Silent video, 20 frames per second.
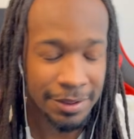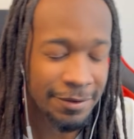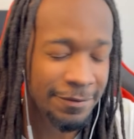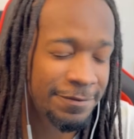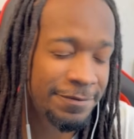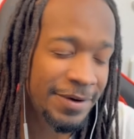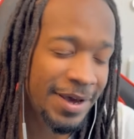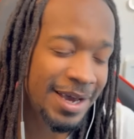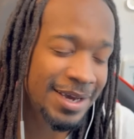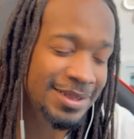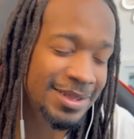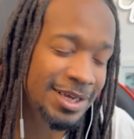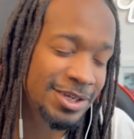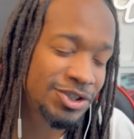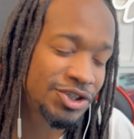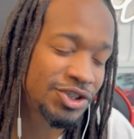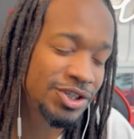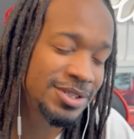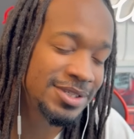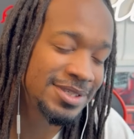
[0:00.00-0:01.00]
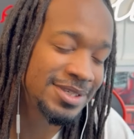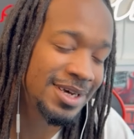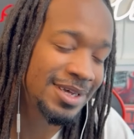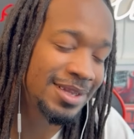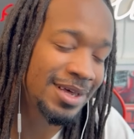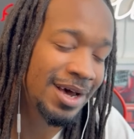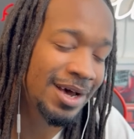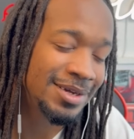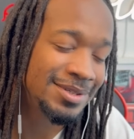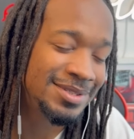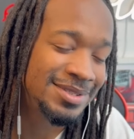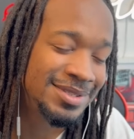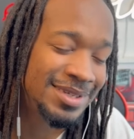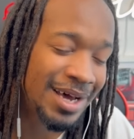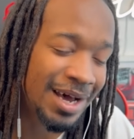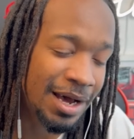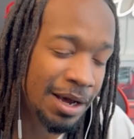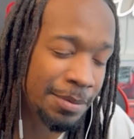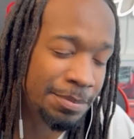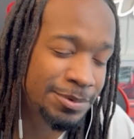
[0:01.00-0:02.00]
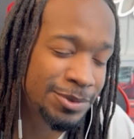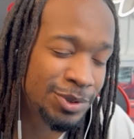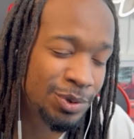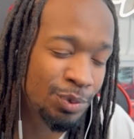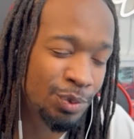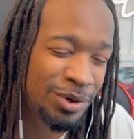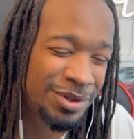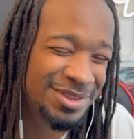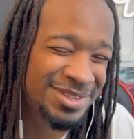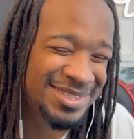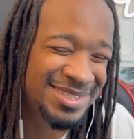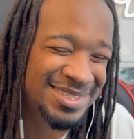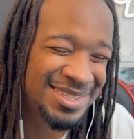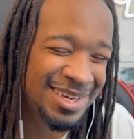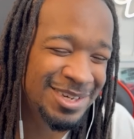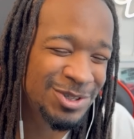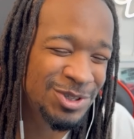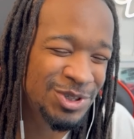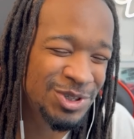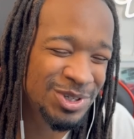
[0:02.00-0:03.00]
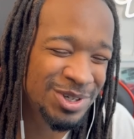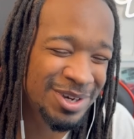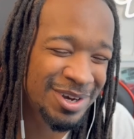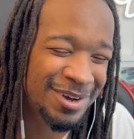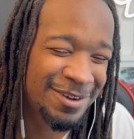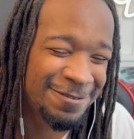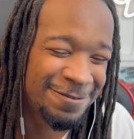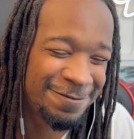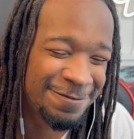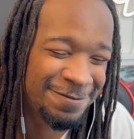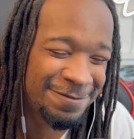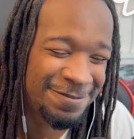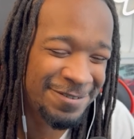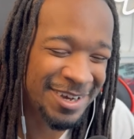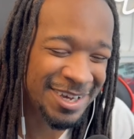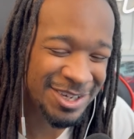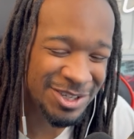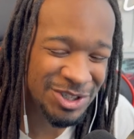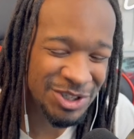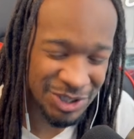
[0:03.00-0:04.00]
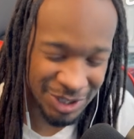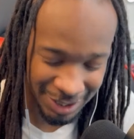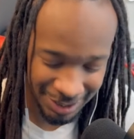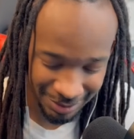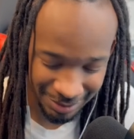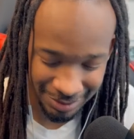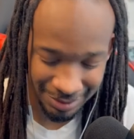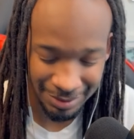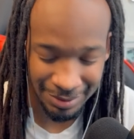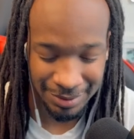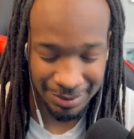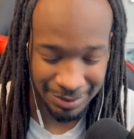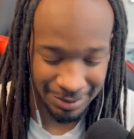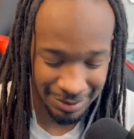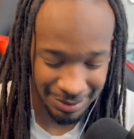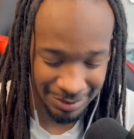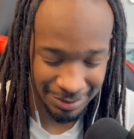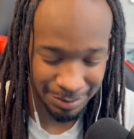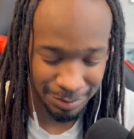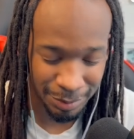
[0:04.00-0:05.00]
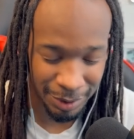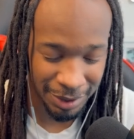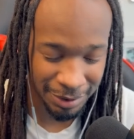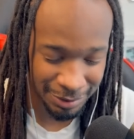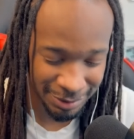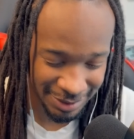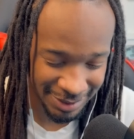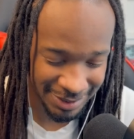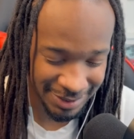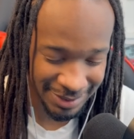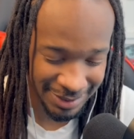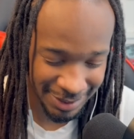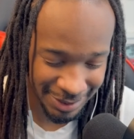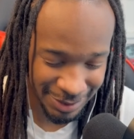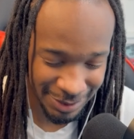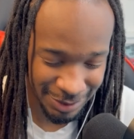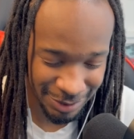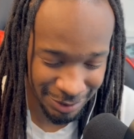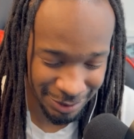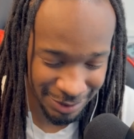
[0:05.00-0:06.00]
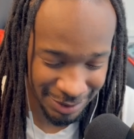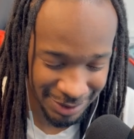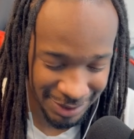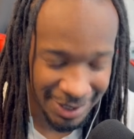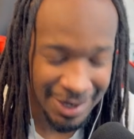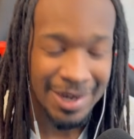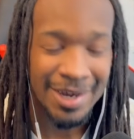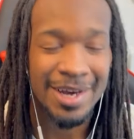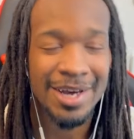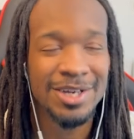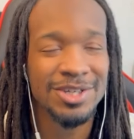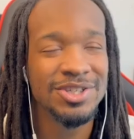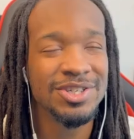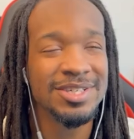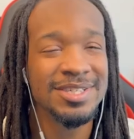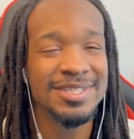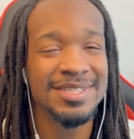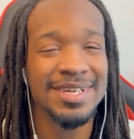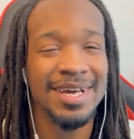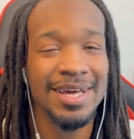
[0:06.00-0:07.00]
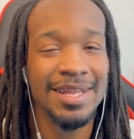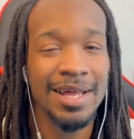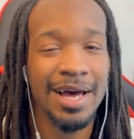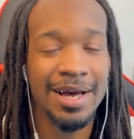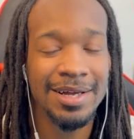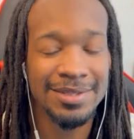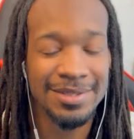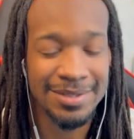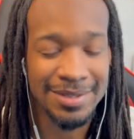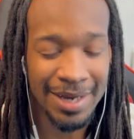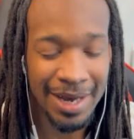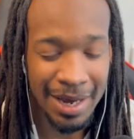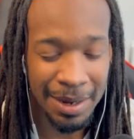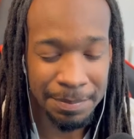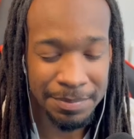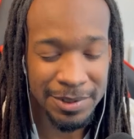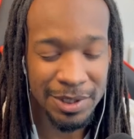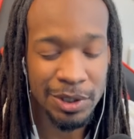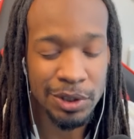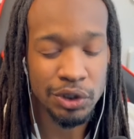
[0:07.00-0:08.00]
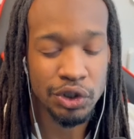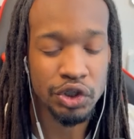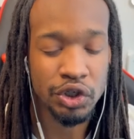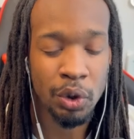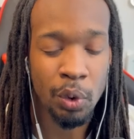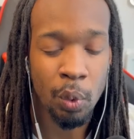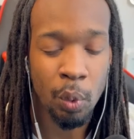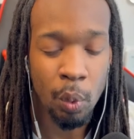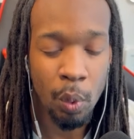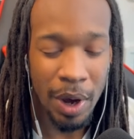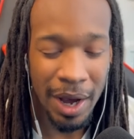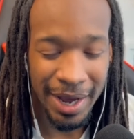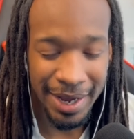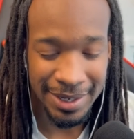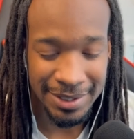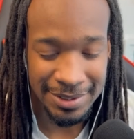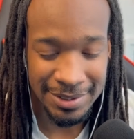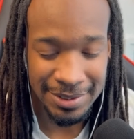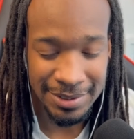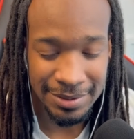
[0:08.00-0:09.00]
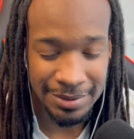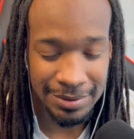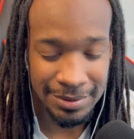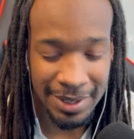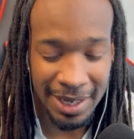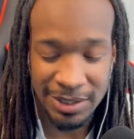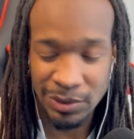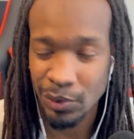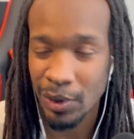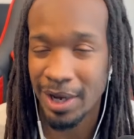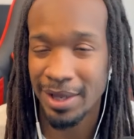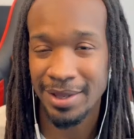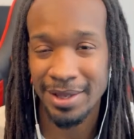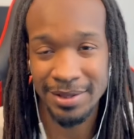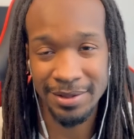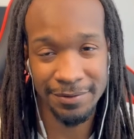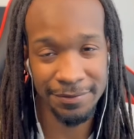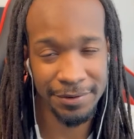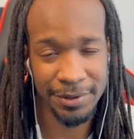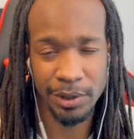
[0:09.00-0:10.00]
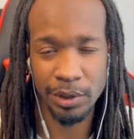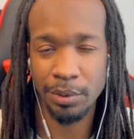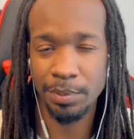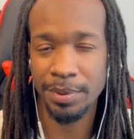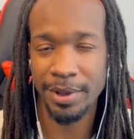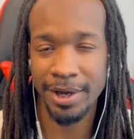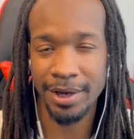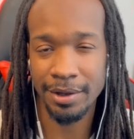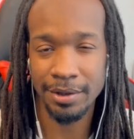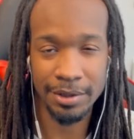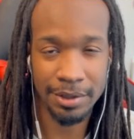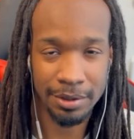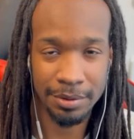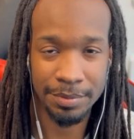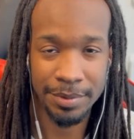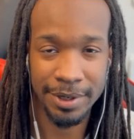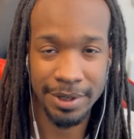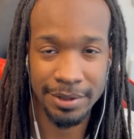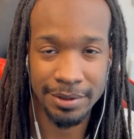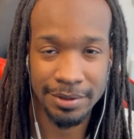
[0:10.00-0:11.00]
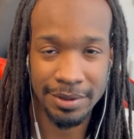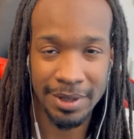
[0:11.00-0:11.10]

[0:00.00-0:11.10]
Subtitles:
fact that she said adopt with such conviction, brothers and sisters. She said adopt twice. That's why I let the video play a little bit.